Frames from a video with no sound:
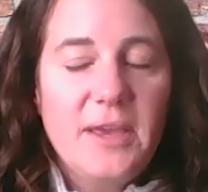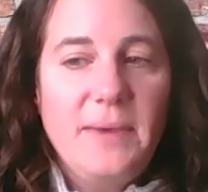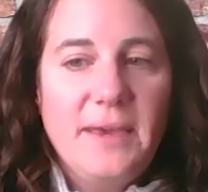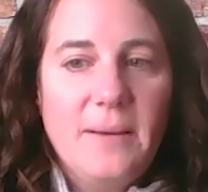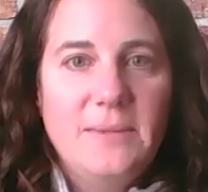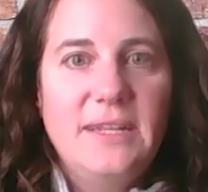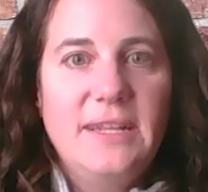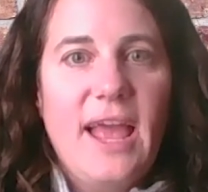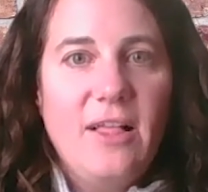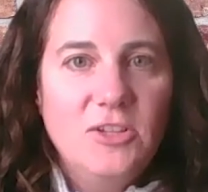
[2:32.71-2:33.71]
it becomes
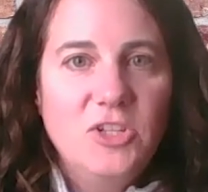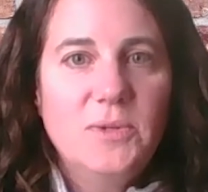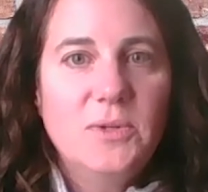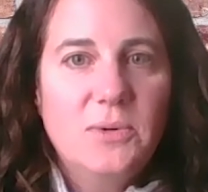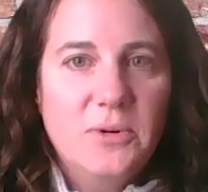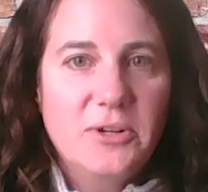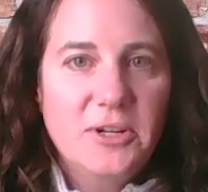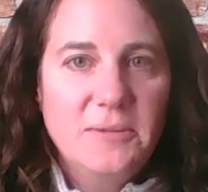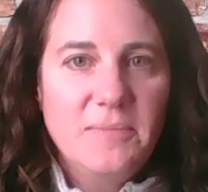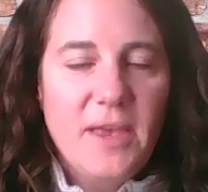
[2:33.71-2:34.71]
an eligible
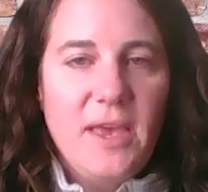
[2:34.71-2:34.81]
quarter